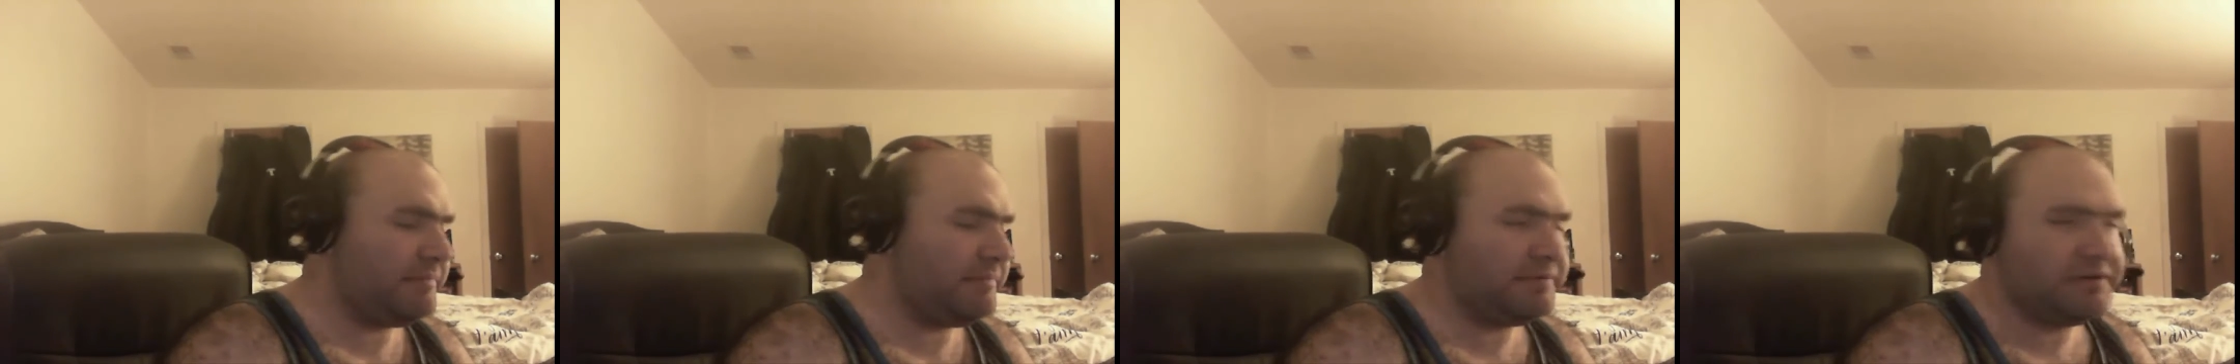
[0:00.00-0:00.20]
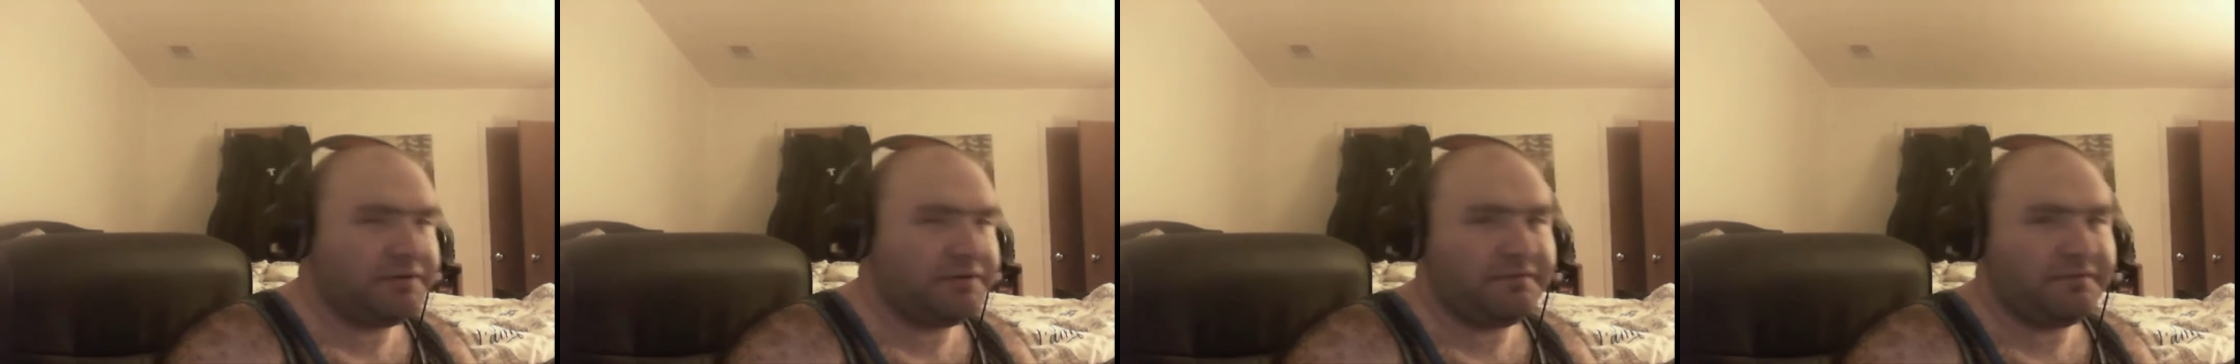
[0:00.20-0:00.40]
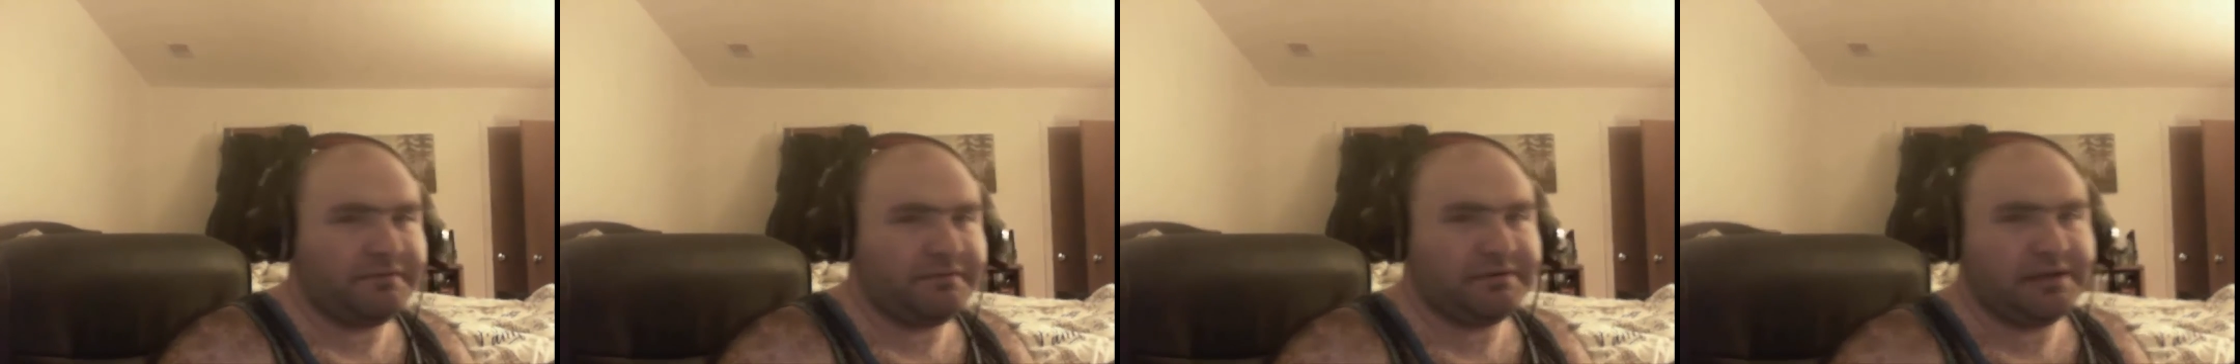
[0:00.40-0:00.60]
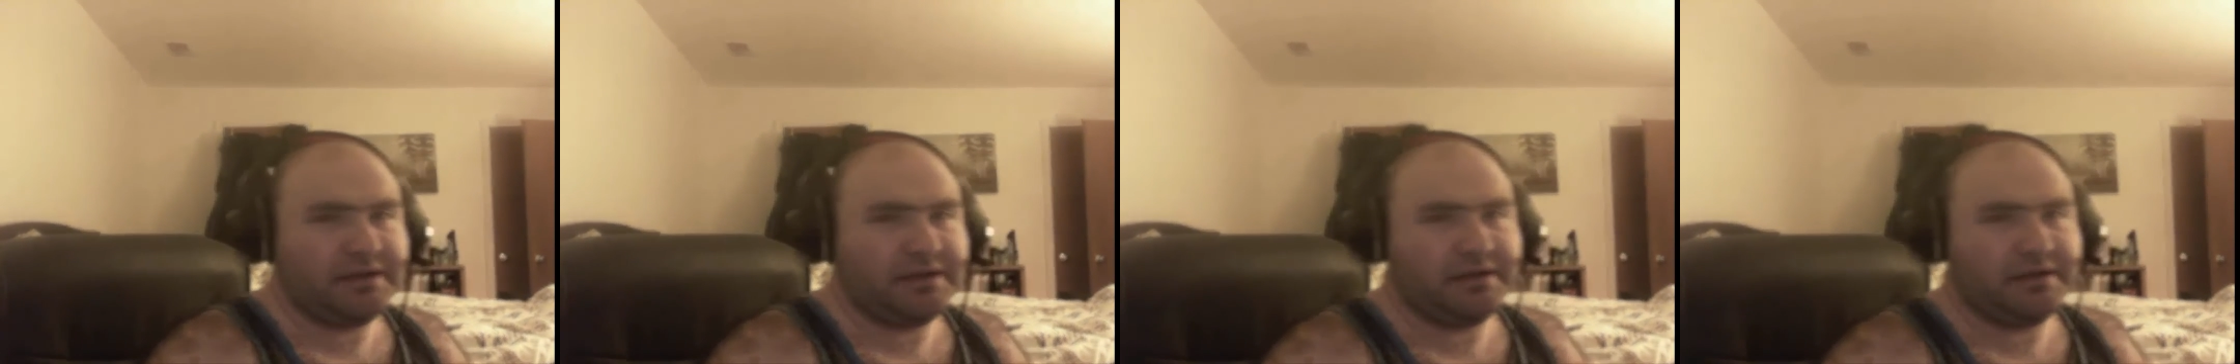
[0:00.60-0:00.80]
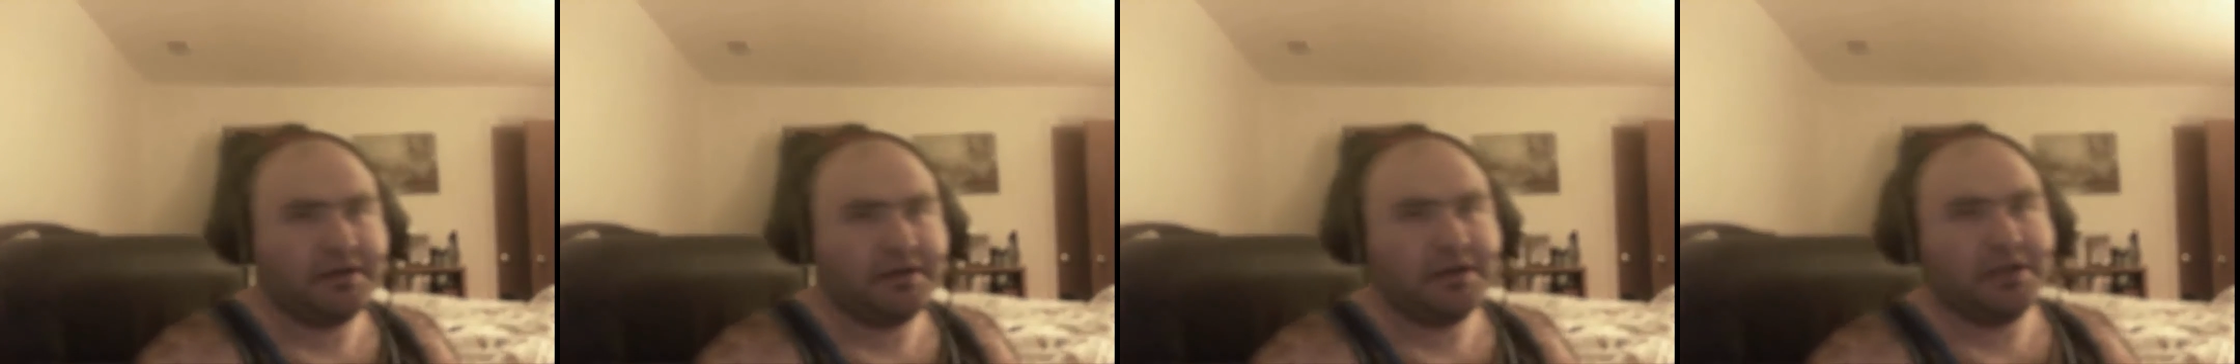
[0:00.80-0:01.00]
episode
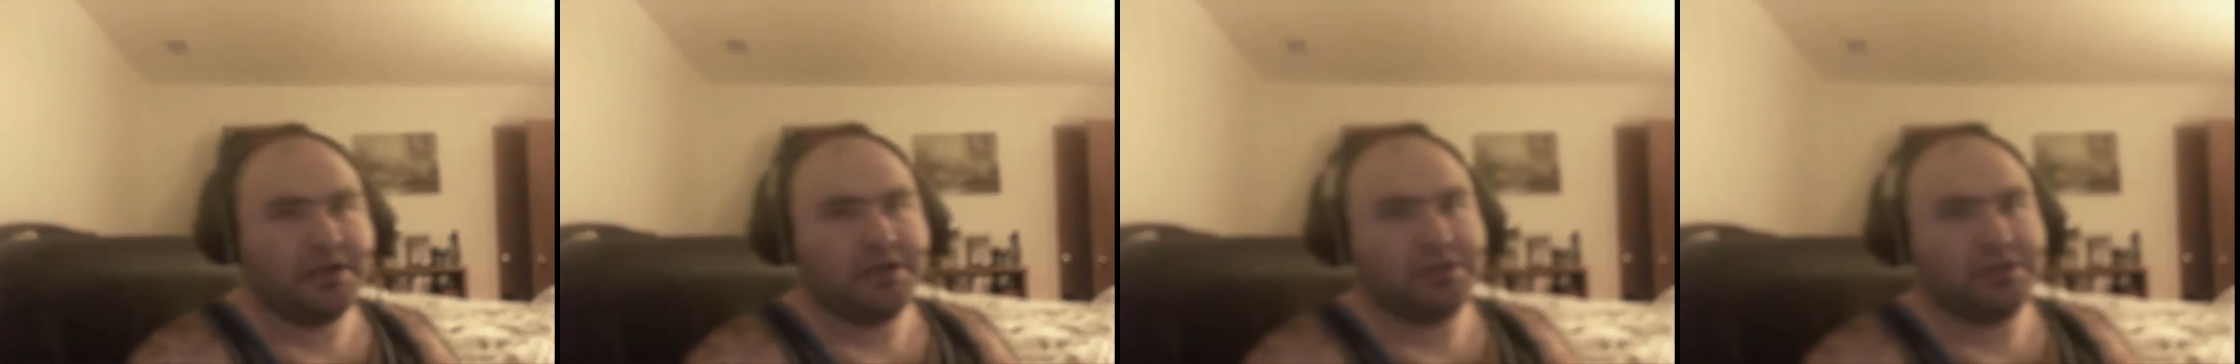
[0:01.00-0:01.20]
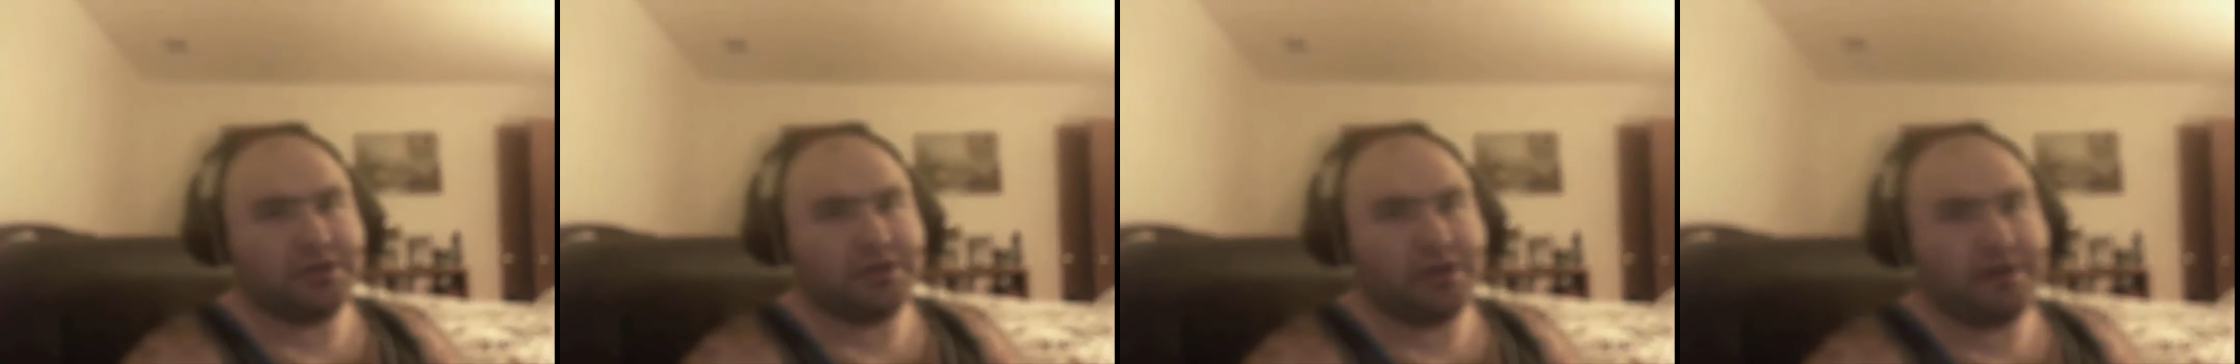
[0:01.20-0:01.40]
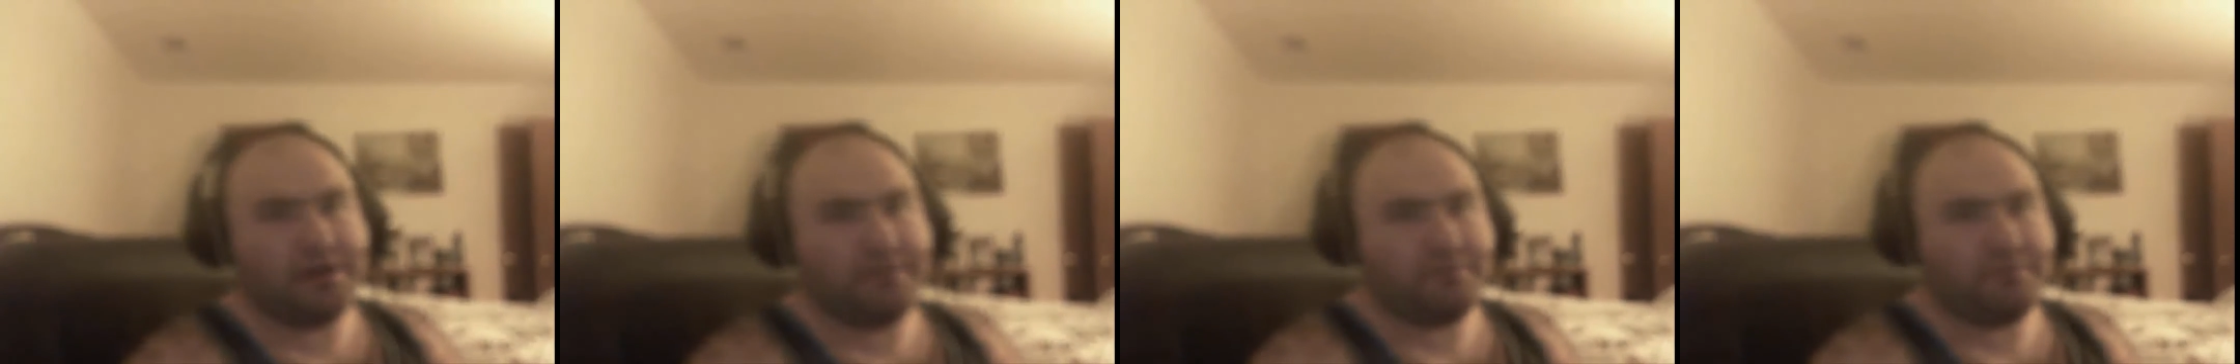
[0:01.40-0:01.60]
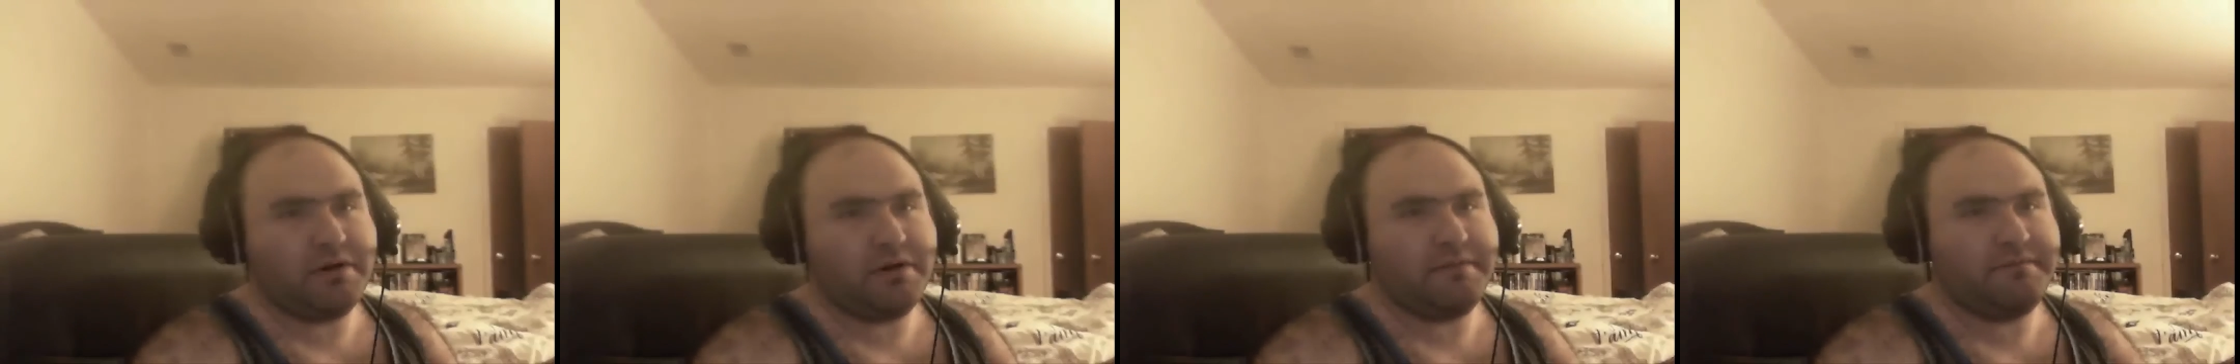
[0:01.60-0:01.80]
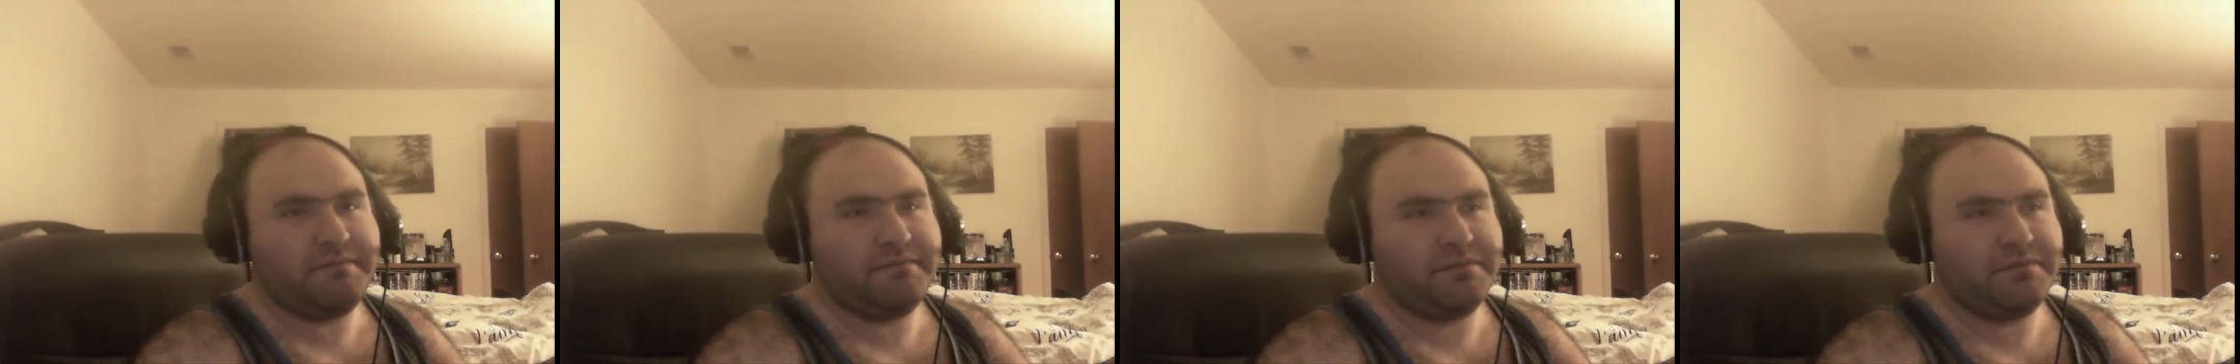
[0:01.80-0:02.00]
15. So
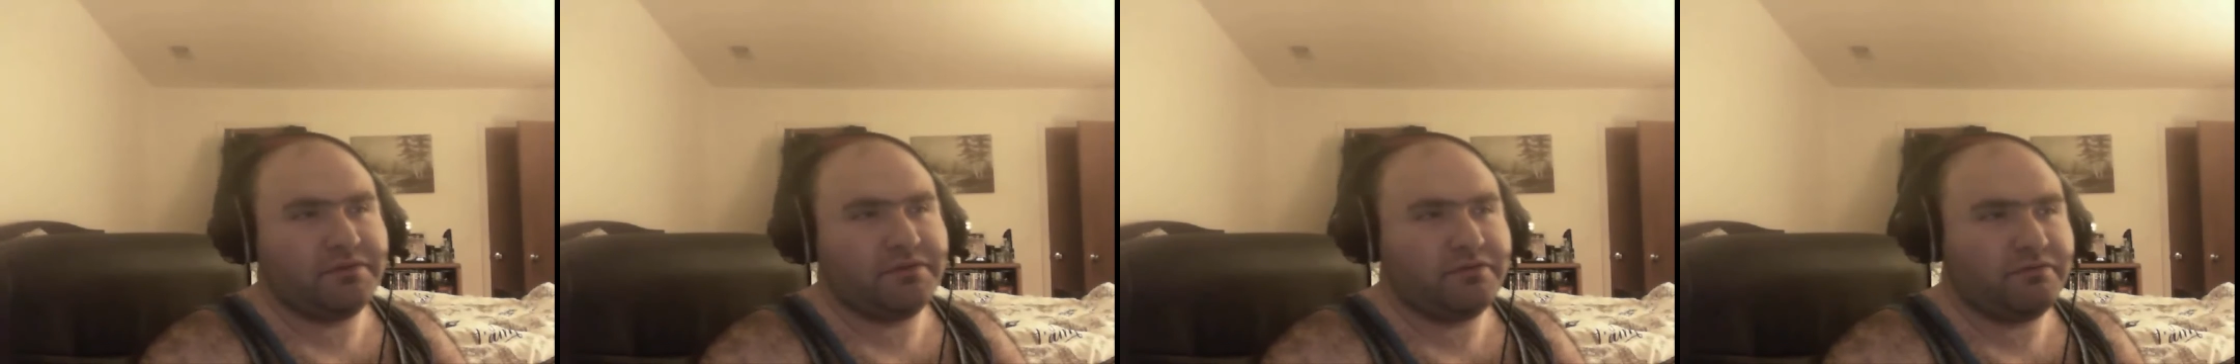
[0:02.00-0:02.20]
1,